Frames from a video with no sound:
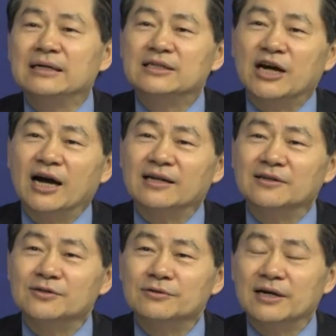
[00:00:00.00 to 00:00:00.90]
China
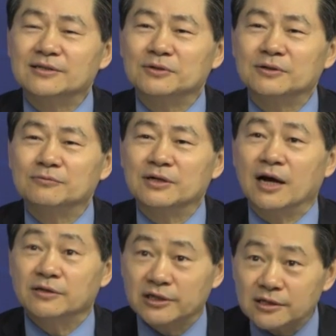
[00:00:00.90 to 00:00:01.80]
and the U.S. will
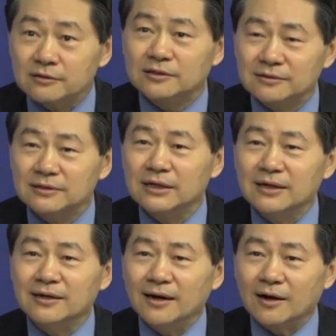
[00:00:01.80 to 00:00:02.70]
continue to
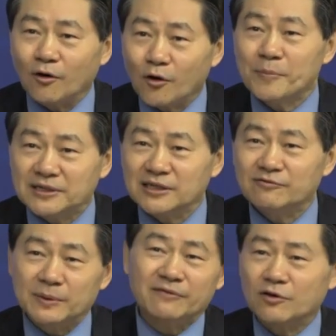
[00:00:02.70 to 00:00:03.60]

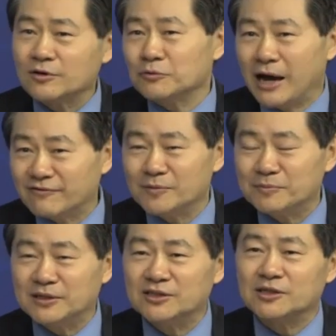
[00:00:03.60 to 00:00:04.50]
cooperative, but of course we have
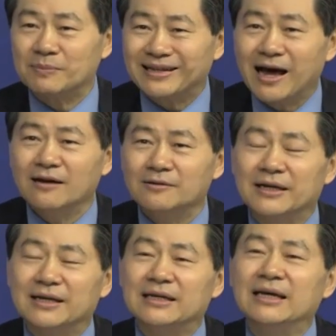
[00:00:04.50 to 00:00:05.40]
competition, but not
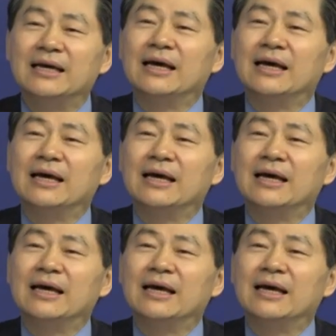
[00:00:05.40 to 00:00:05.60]
really